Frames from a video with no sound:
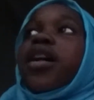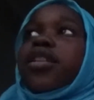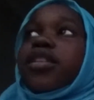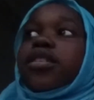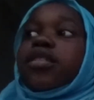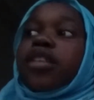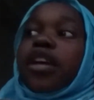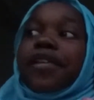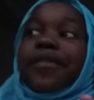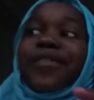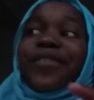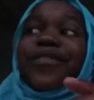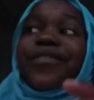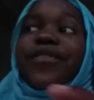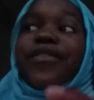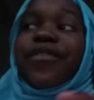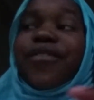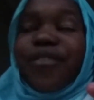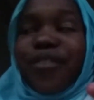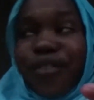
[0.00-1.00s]
just say
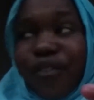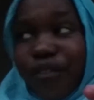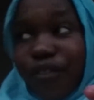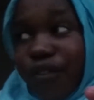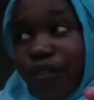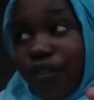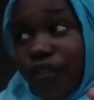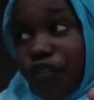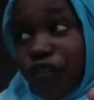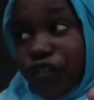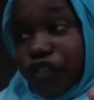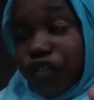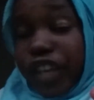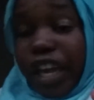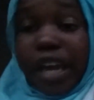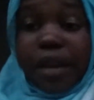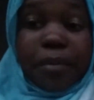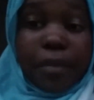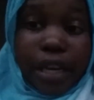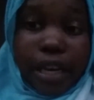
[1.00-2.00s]

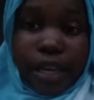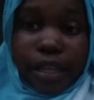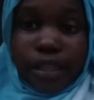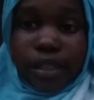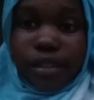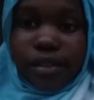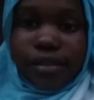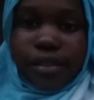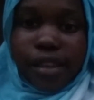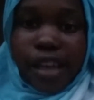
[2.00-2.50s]
10 minutes.